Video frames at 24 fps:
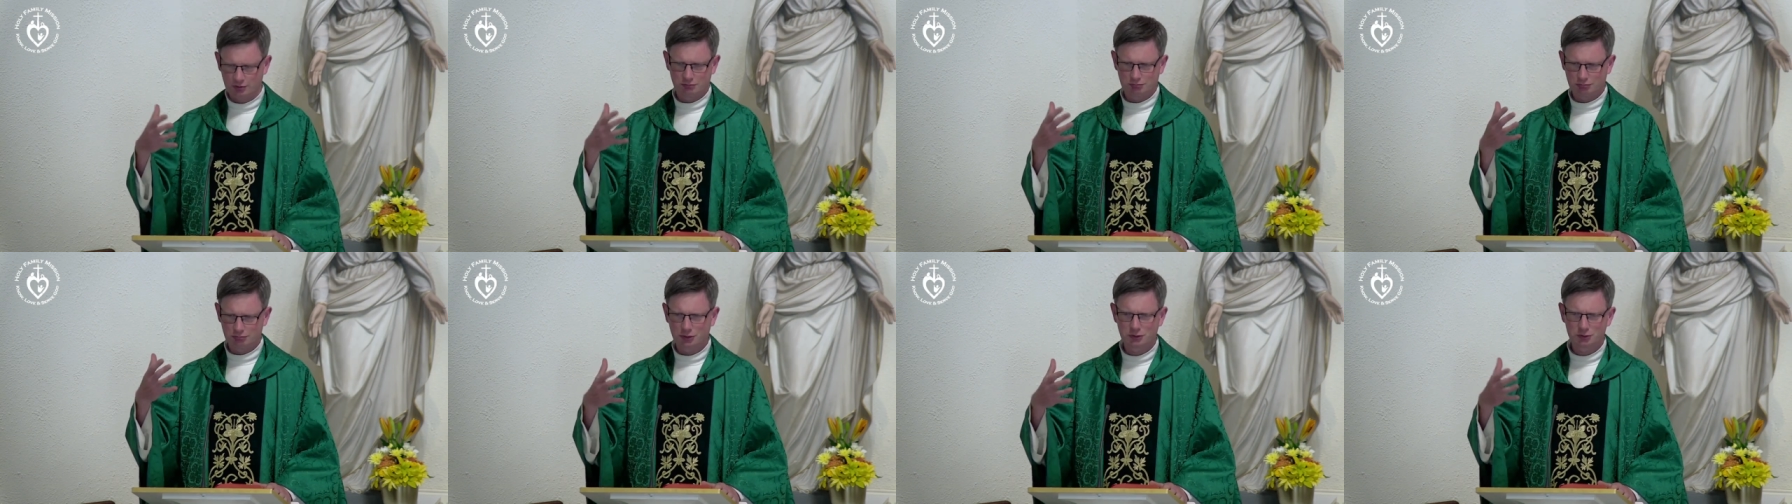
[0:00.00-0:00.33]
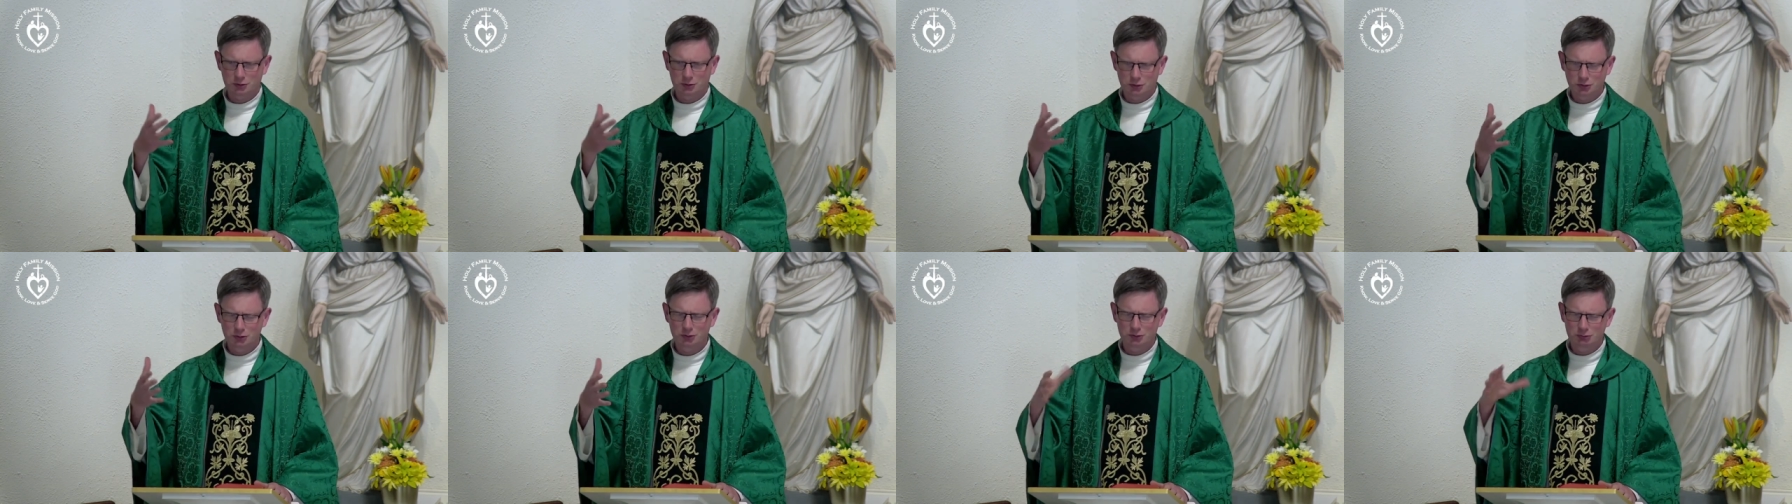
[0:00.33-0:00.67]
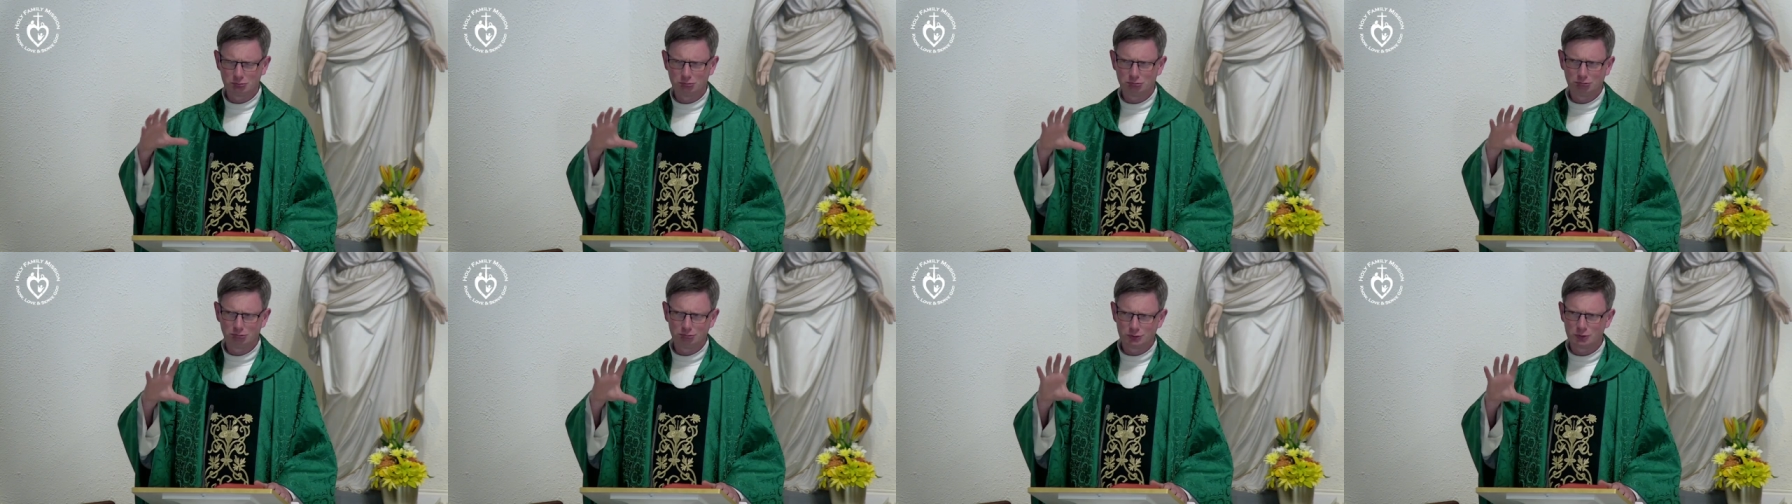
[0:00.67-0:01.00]
it's good
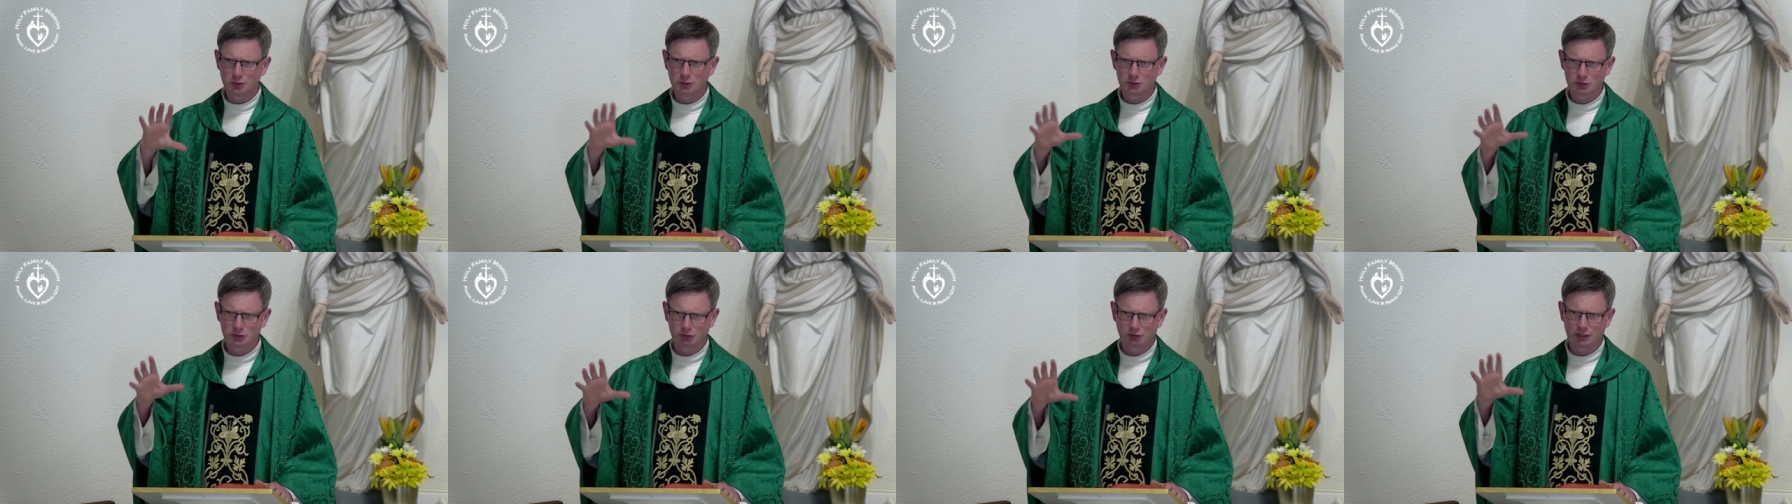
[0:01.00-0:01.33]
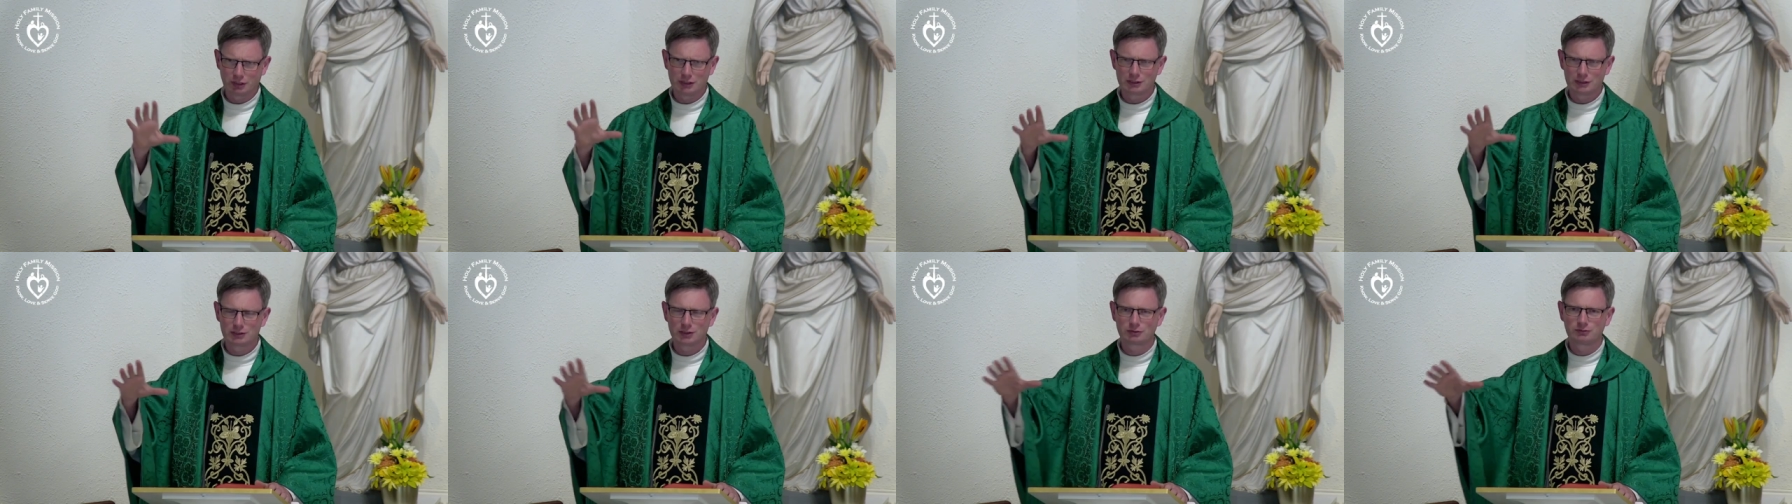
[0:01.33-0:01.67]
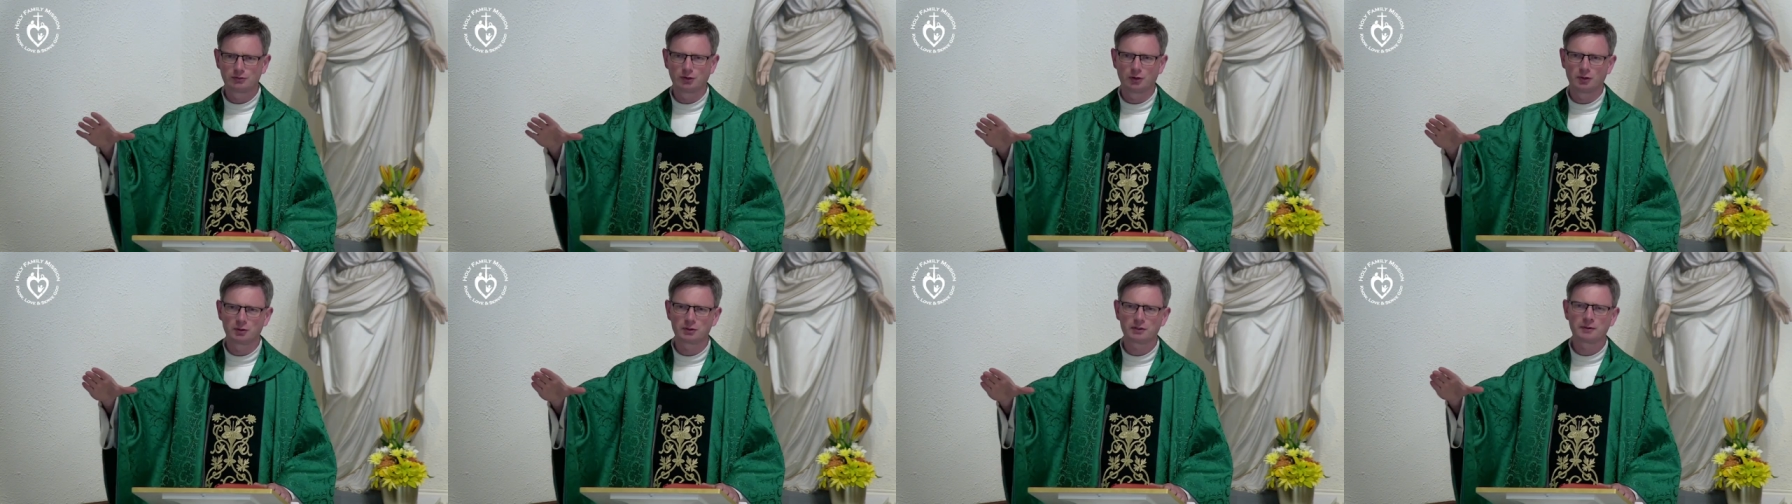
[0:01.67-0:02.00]
to a degree to look
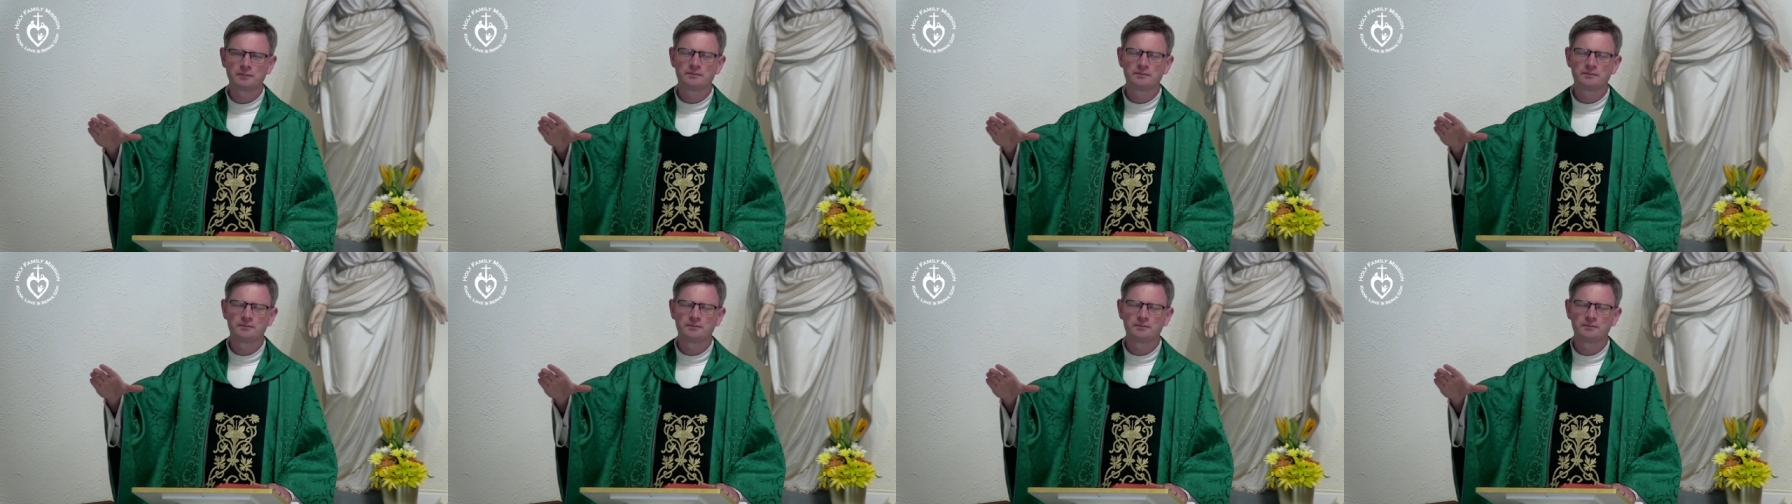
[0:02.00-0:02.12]
forward,